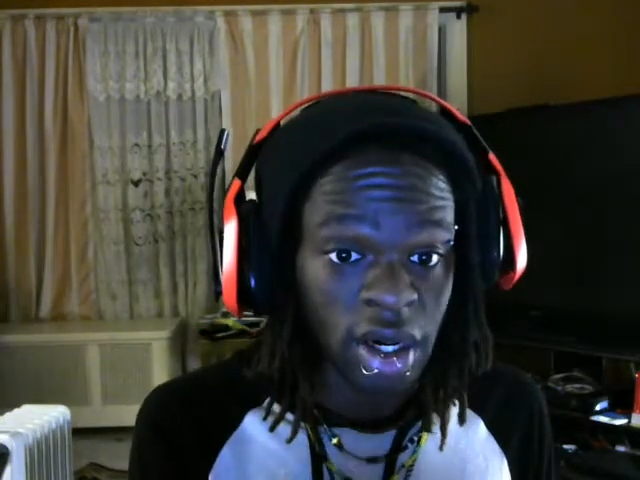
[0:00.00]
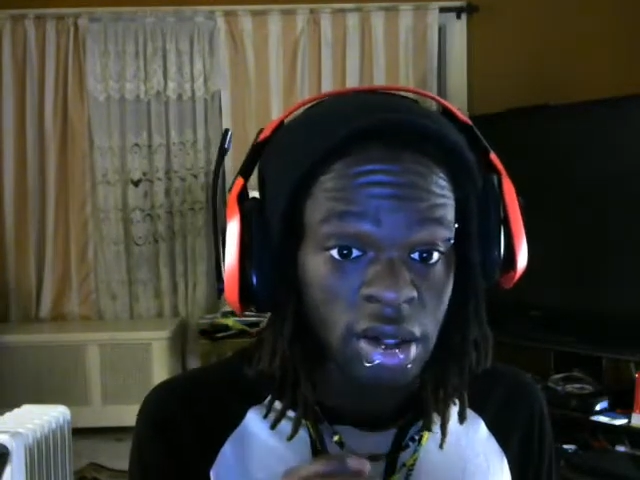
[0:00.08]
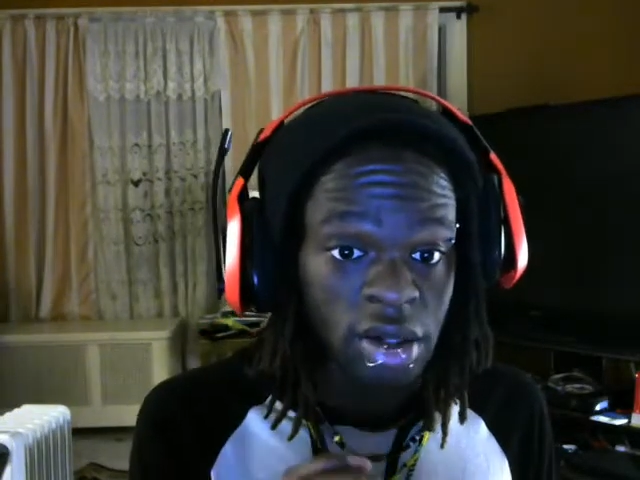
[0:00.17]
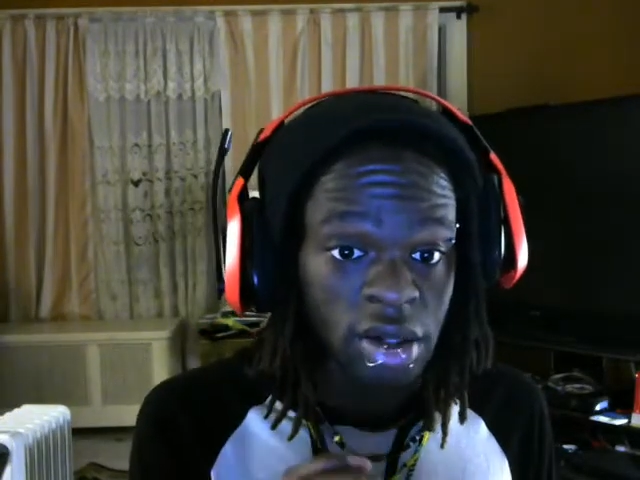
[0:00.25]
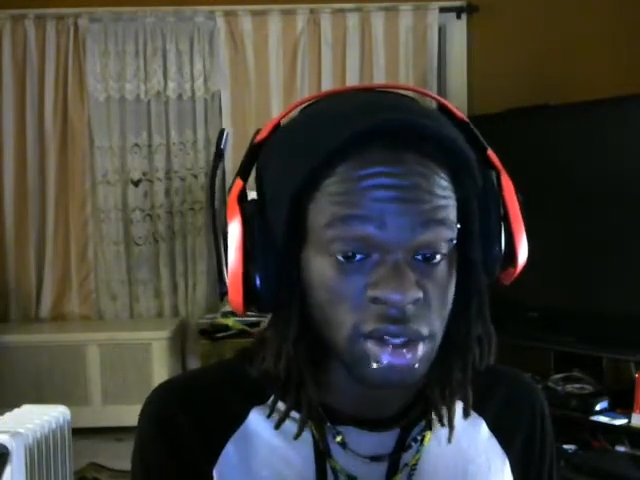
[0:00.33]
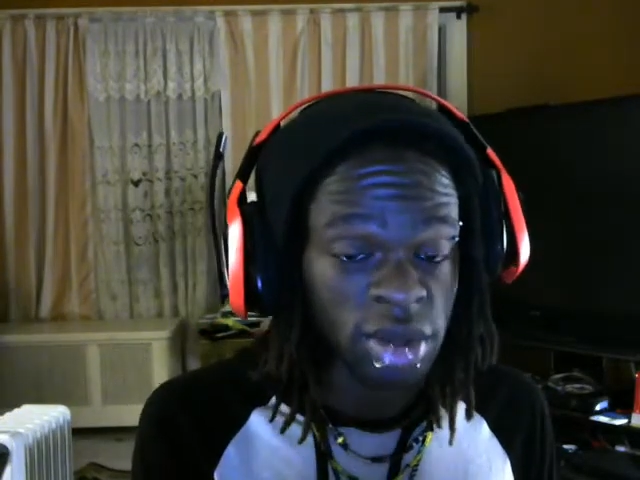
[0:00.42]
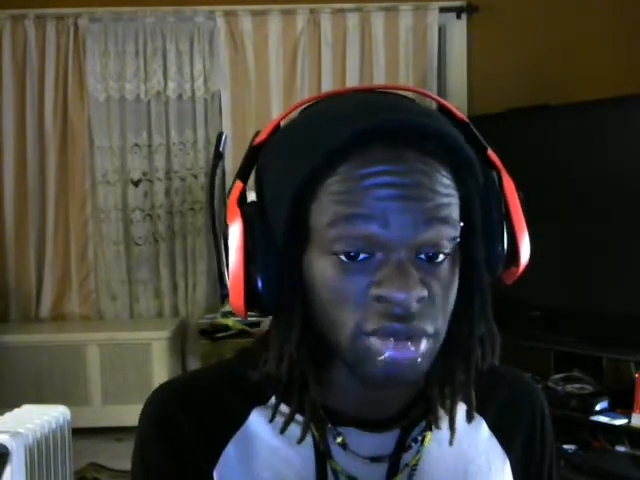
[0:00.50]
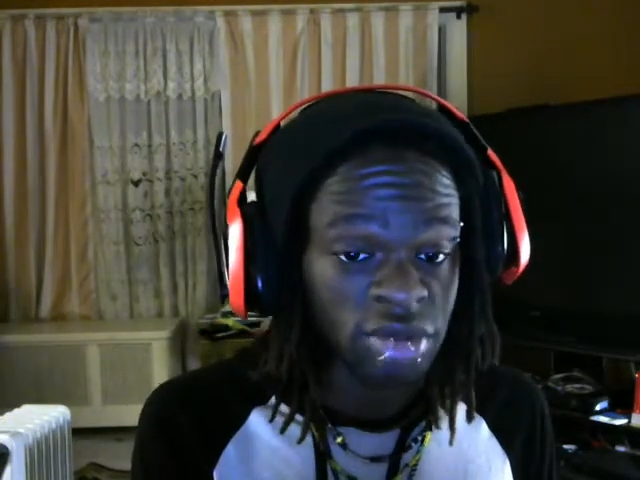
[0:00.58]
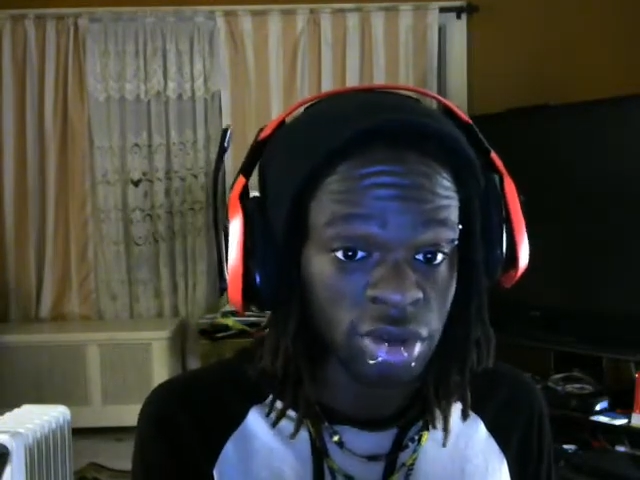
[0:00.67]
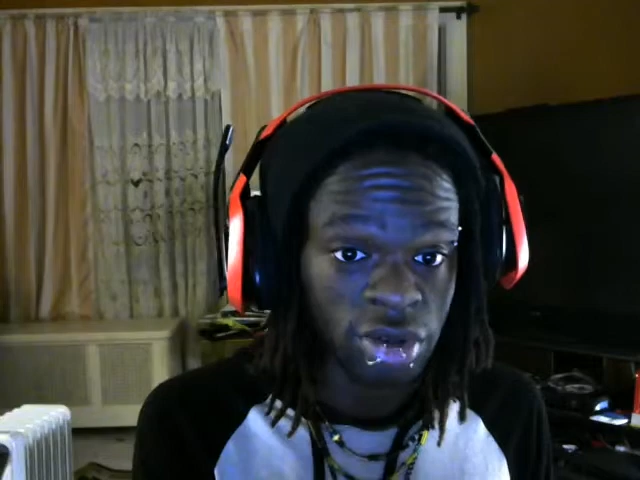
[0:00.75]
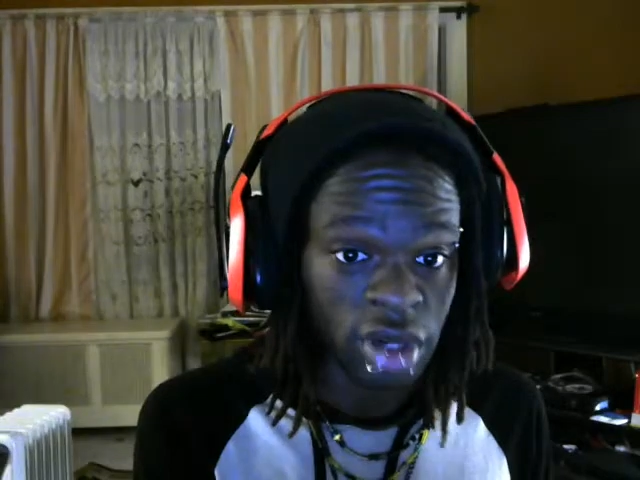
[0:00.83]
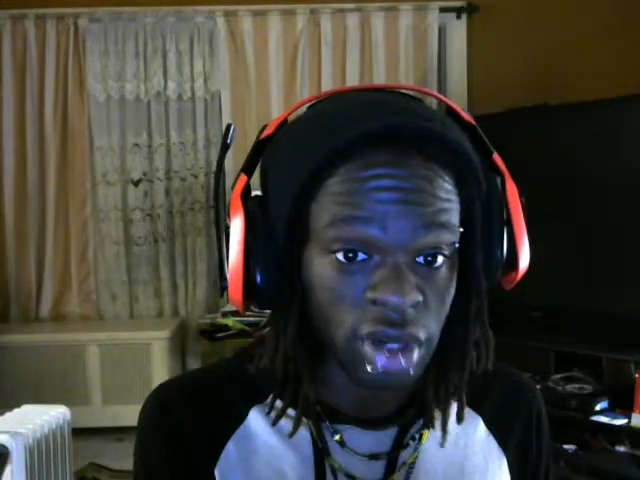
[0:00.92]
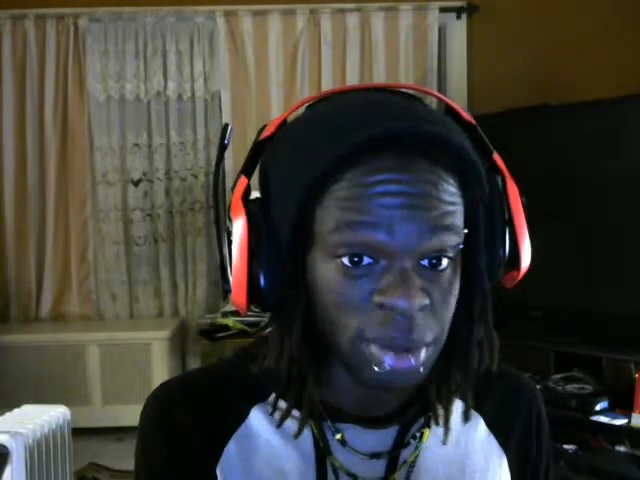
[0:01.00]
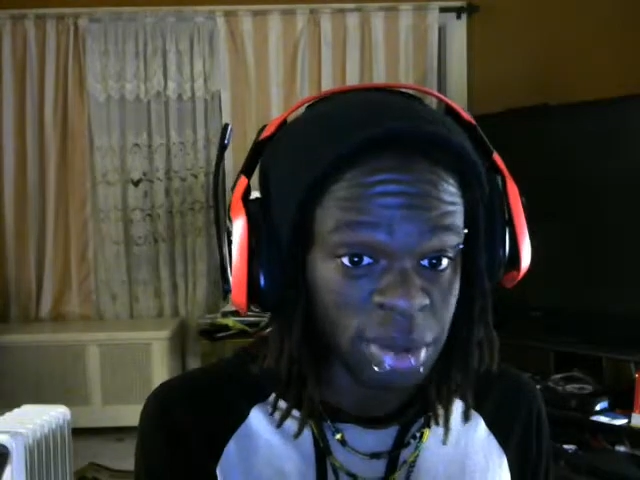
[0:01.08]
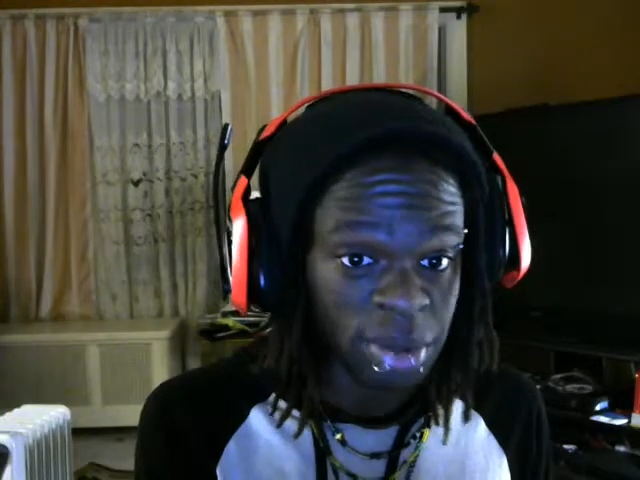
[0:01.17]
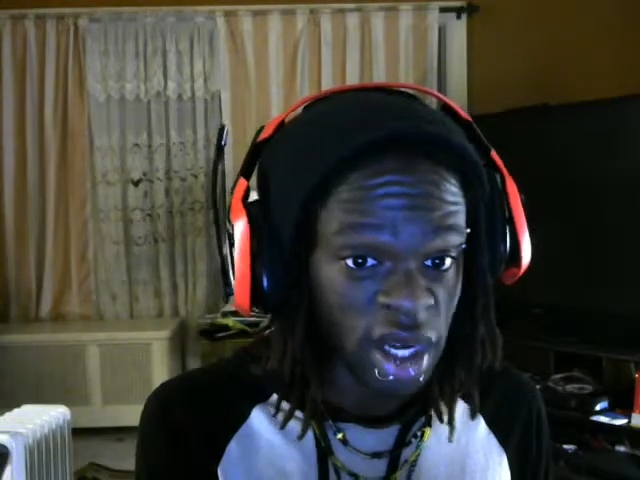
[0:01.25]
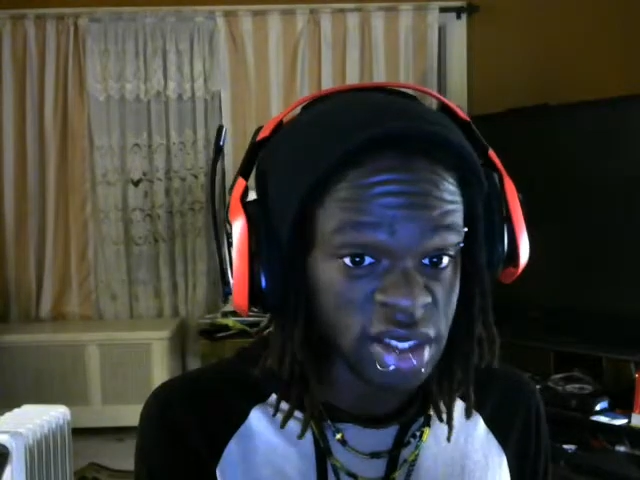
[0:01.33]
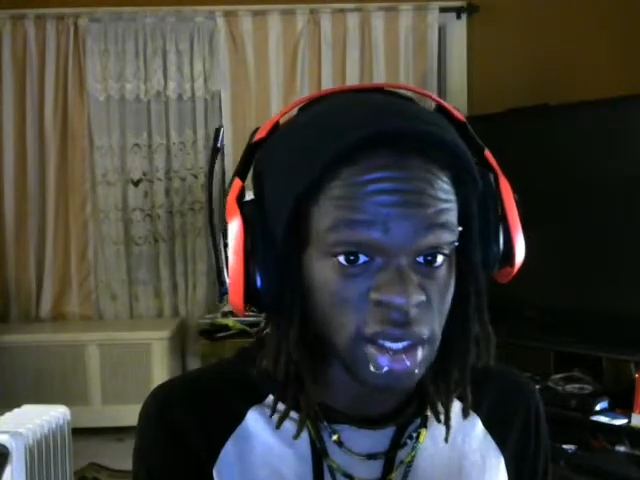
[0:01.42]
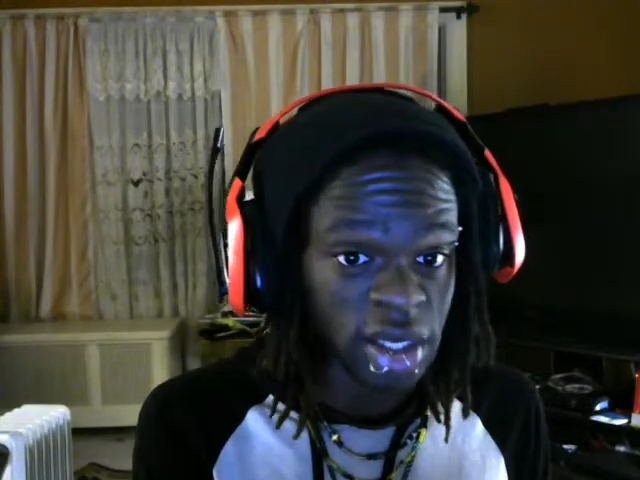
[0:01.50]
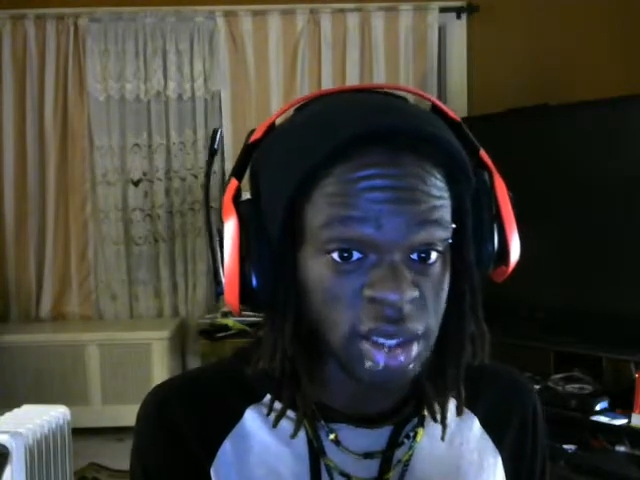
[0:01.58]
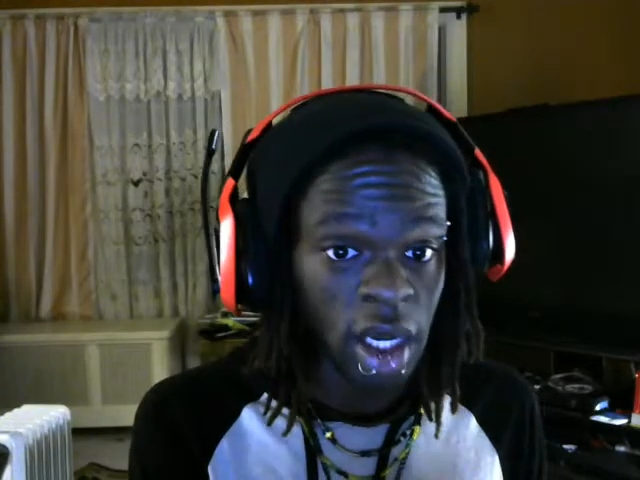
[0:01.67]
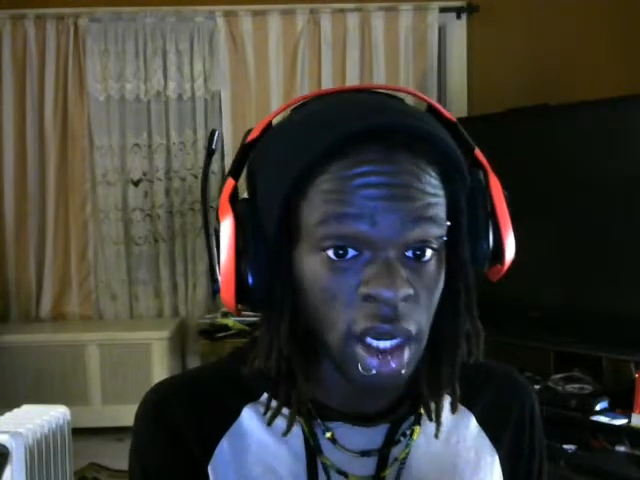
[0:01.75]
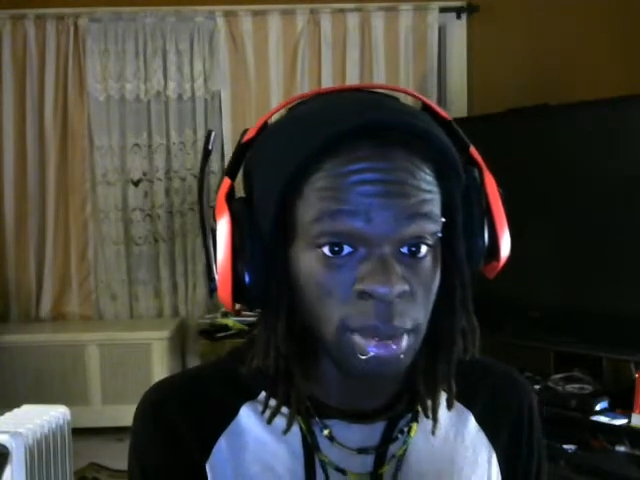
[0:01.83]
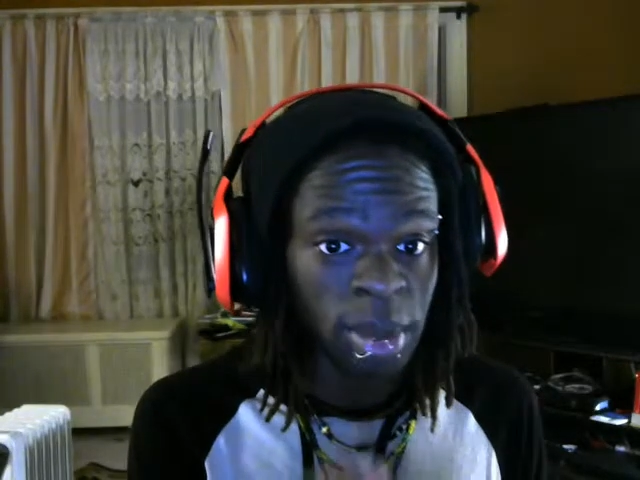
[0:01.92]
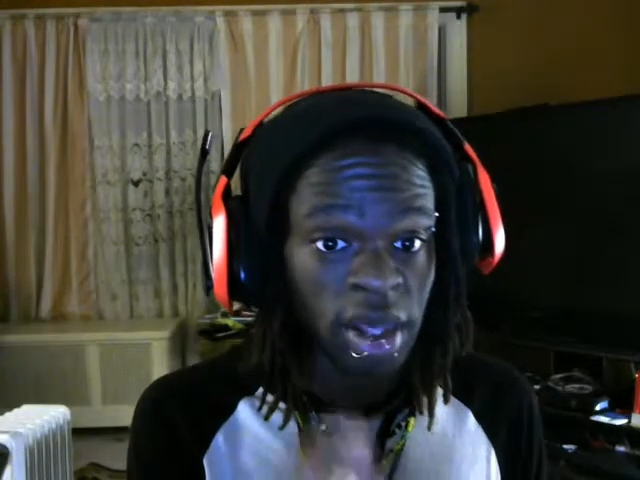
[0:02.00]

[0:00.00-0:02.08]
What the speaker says: something from the 3D printer at the same time.